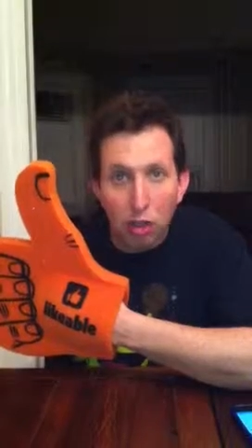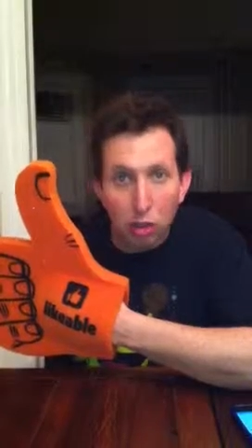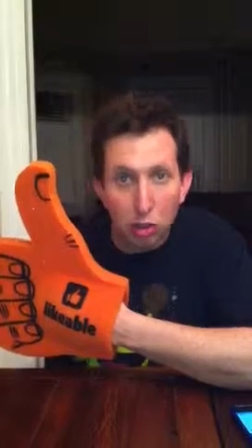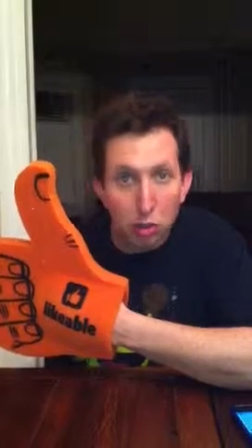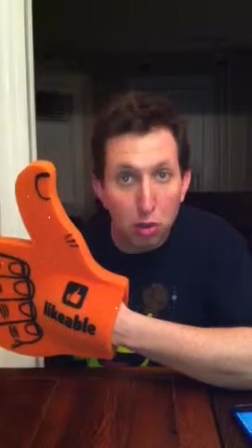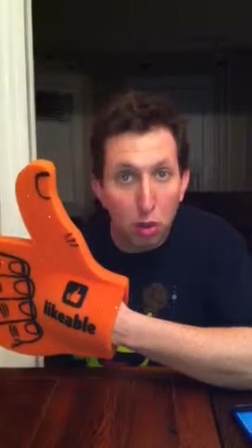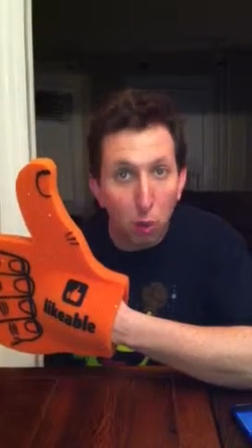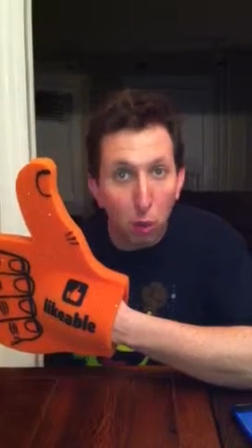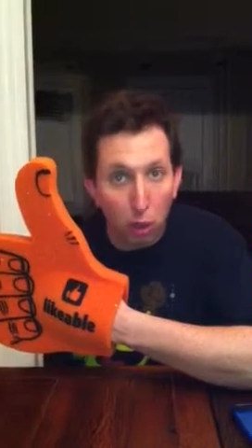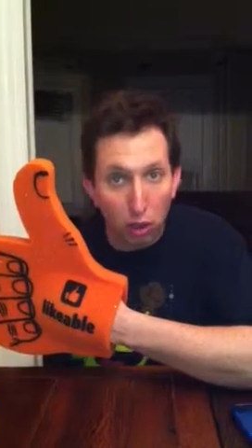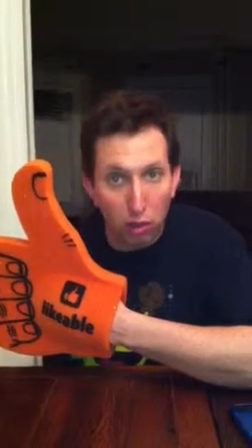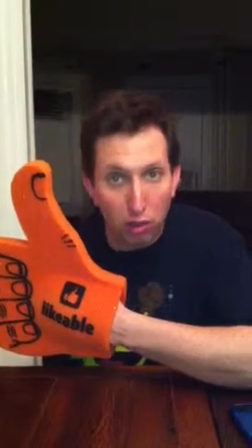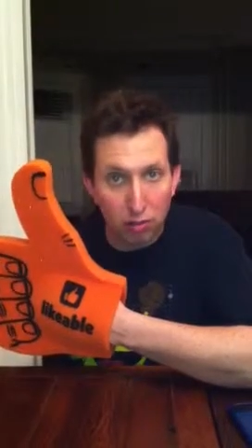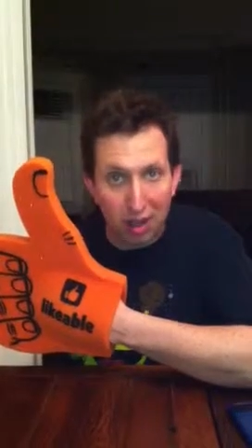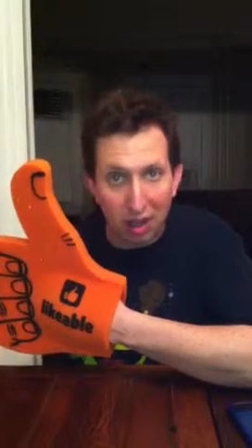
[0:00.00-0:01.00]
to the
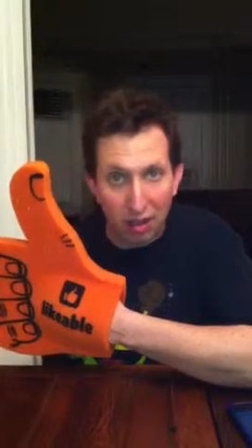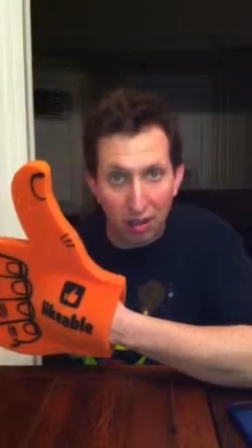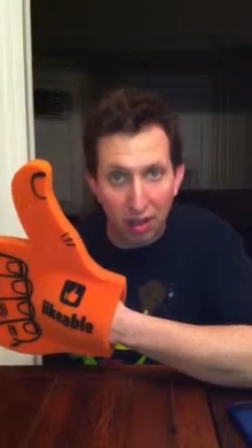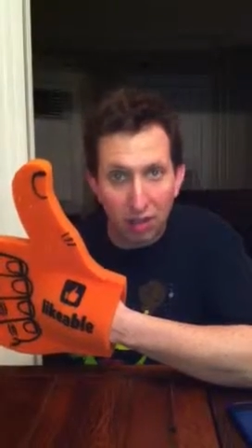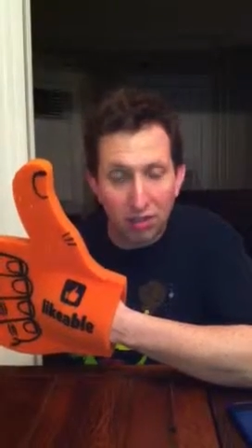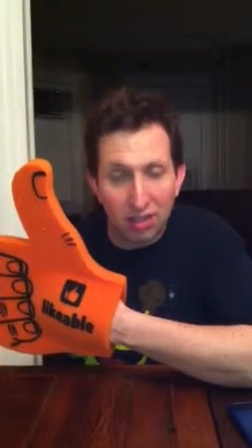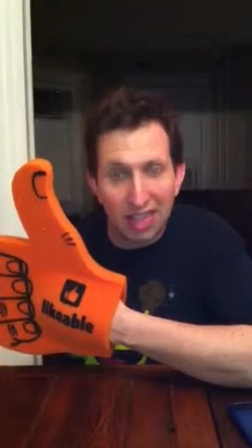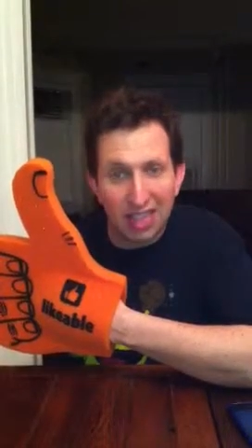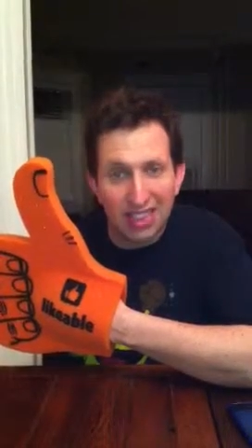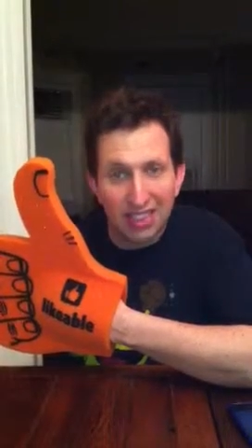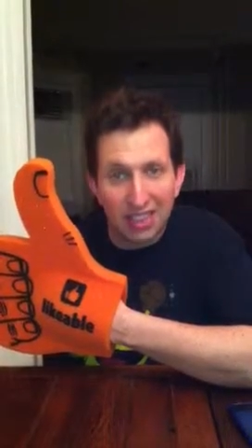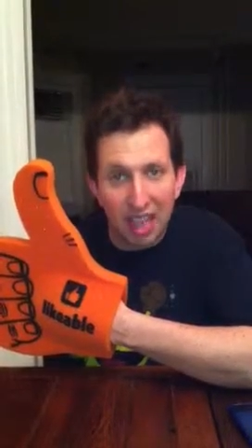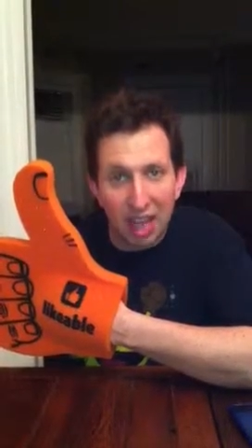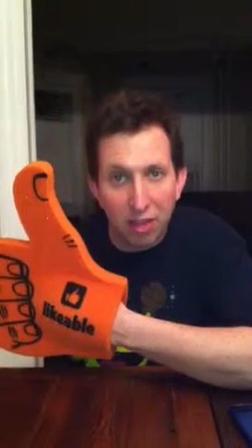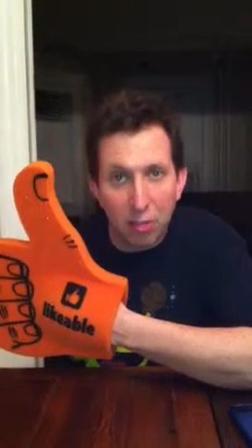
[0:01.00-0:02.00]
world around us, and
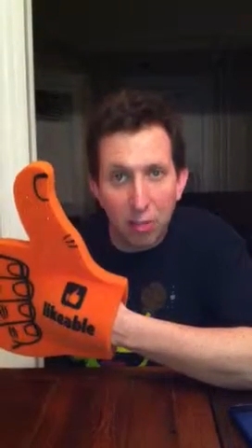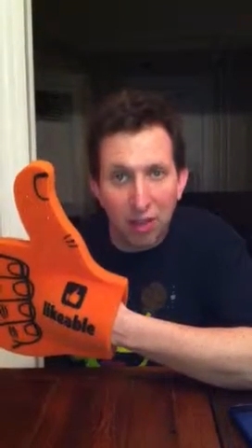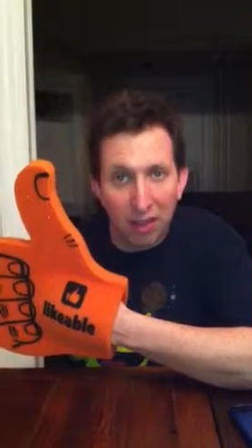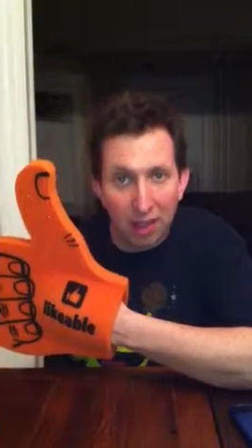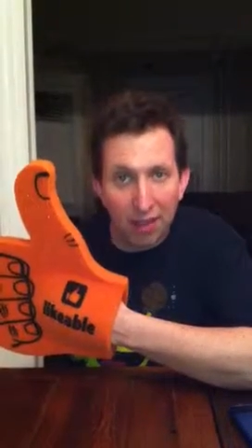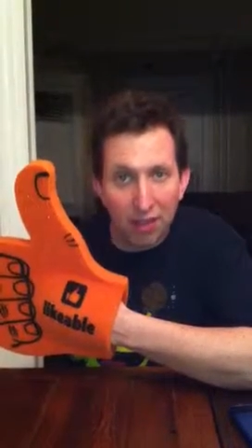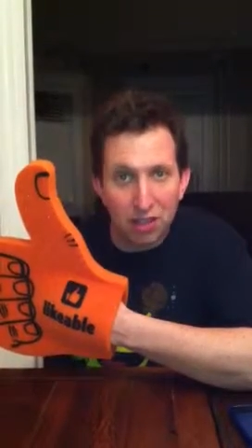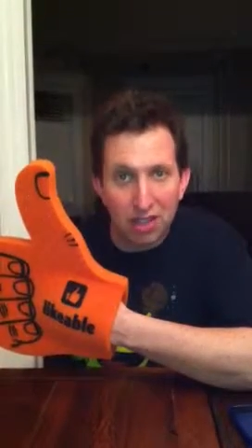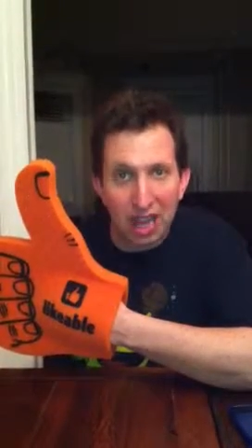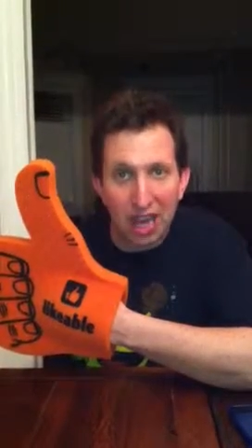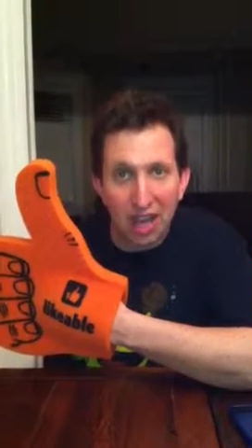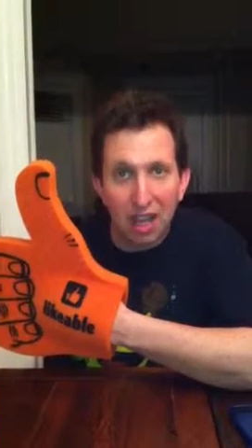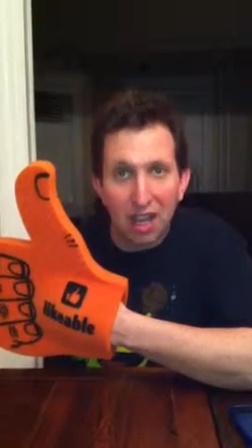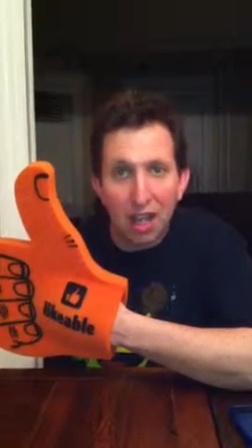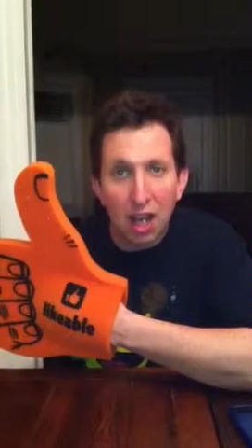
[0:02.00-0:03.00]
Seth believes
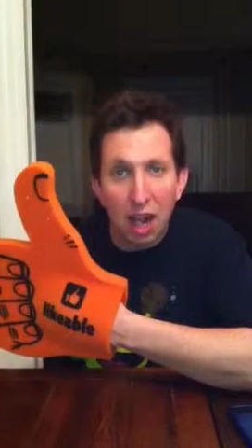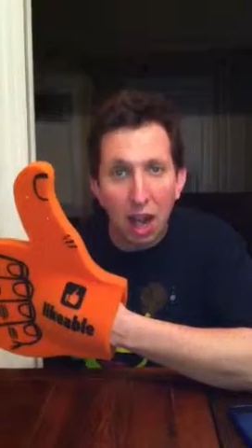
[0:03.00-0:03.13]
that